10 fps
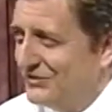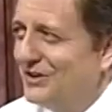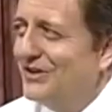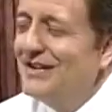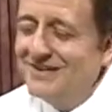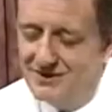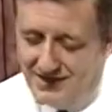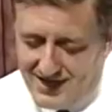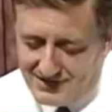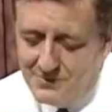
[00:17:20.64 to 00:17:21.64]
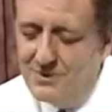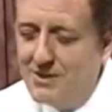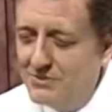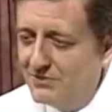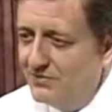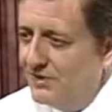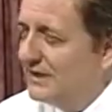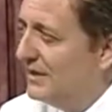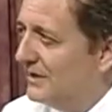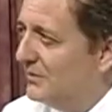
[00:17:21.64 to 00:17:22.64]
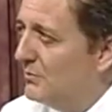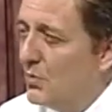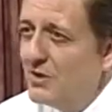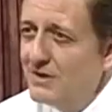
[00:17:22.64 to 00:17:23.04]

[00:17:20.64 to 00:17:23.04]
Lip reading: Sure. They'll actually be able to fit in more